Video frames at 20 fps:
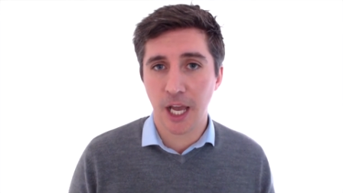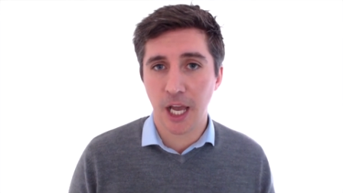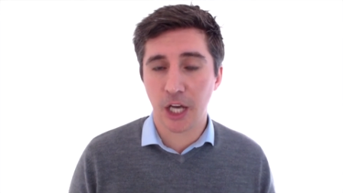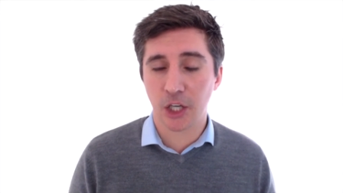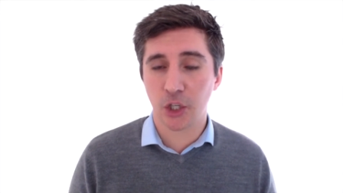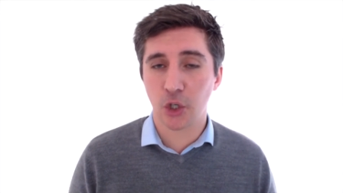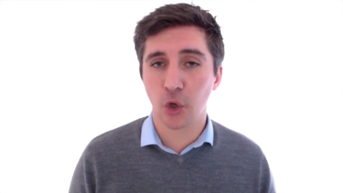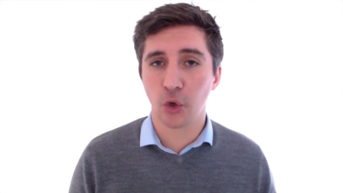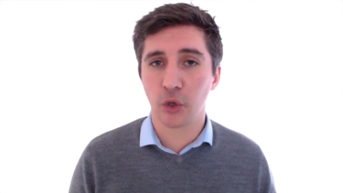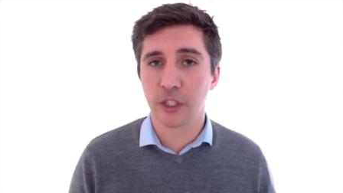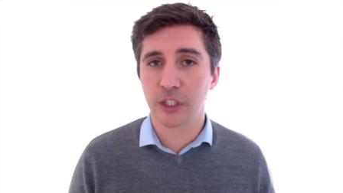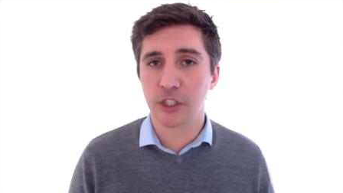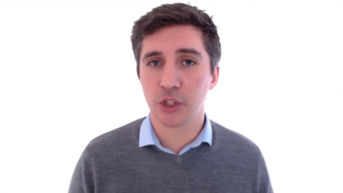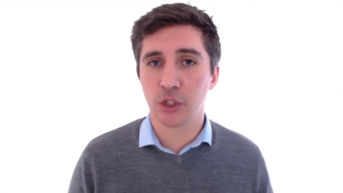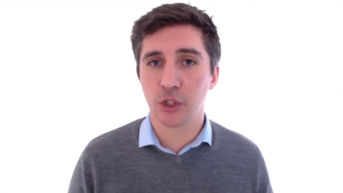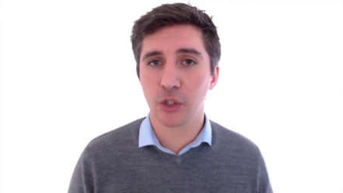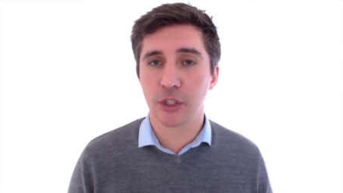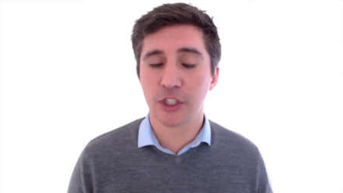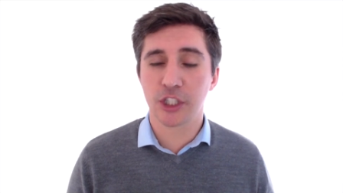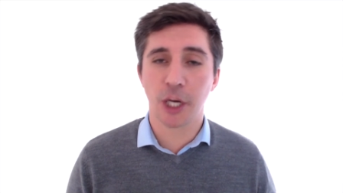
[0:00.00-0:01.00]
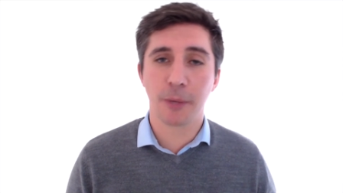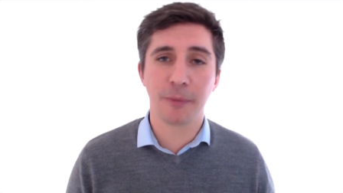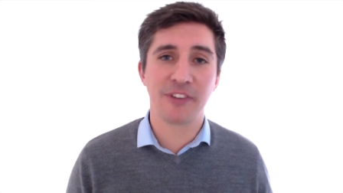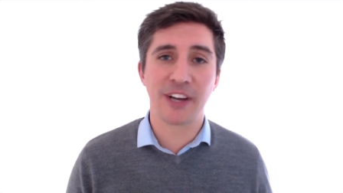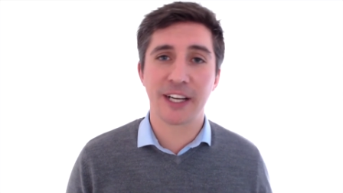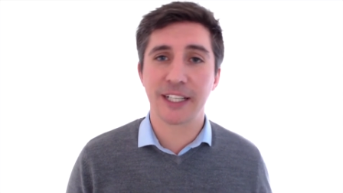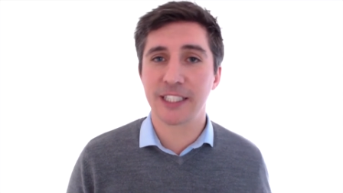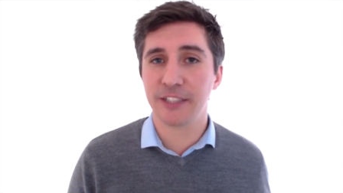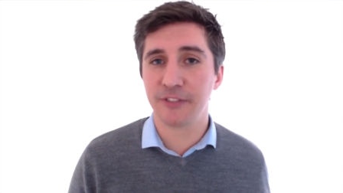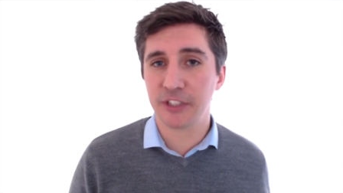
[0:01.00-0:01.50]
according to the type of
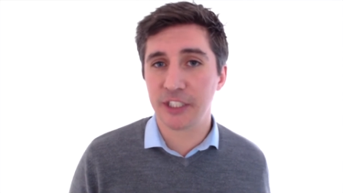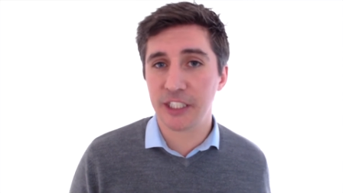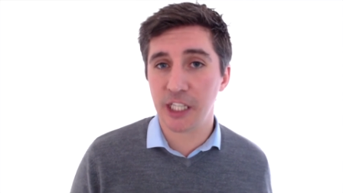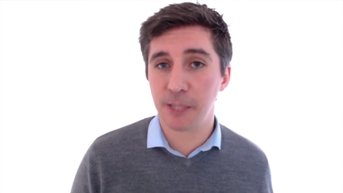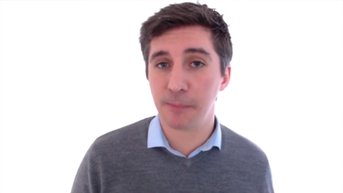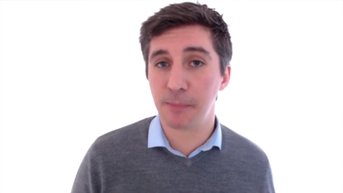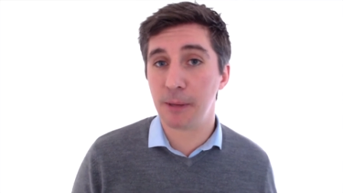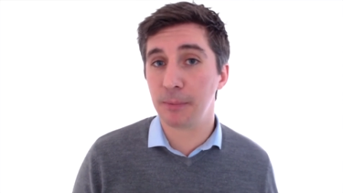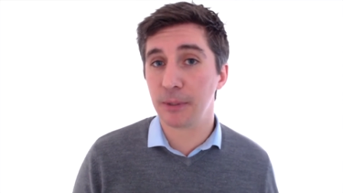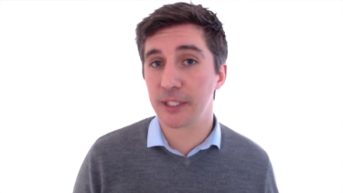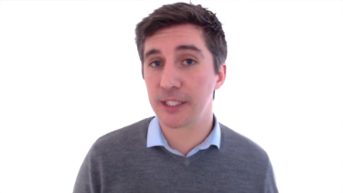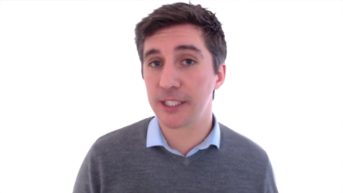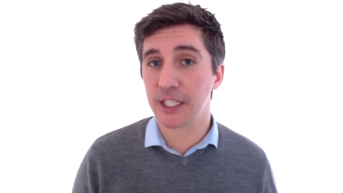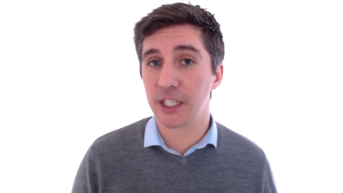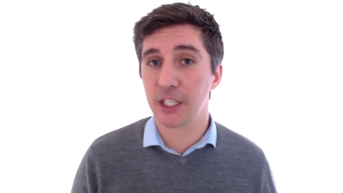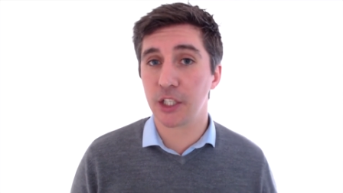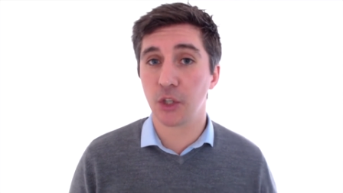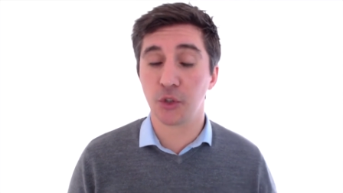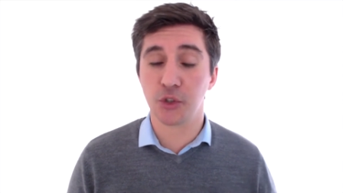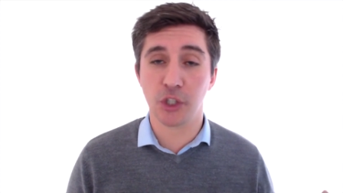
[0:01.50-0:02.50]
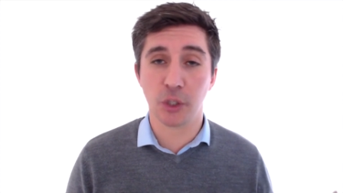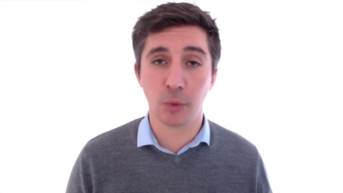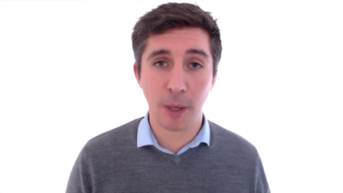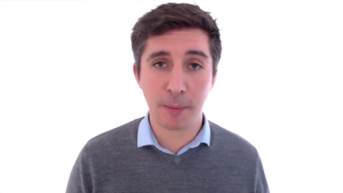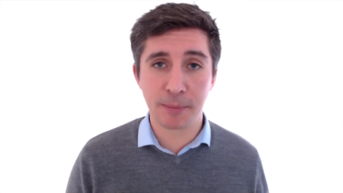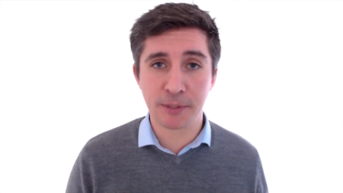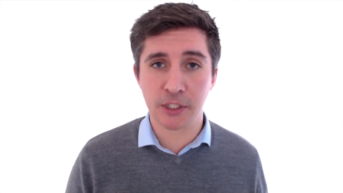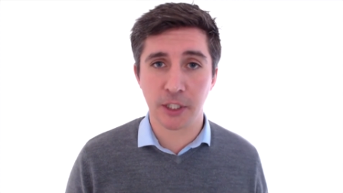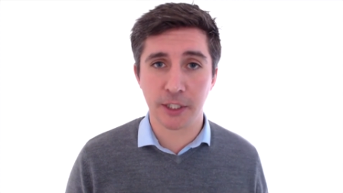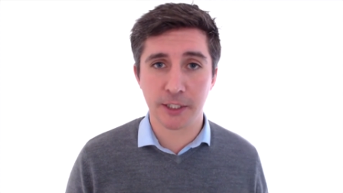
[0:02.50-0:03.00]
activity that people are taking on your
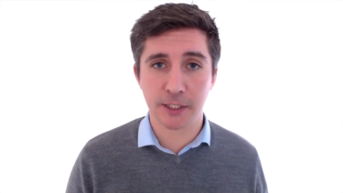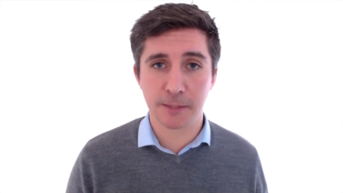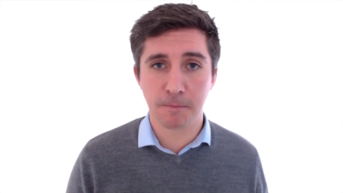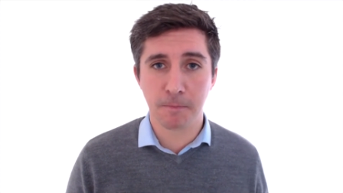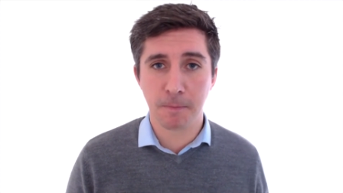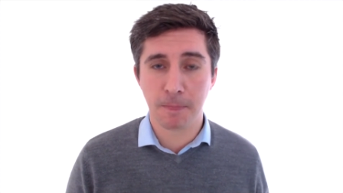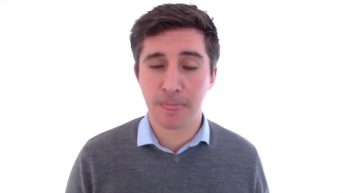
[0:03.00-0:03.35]
website.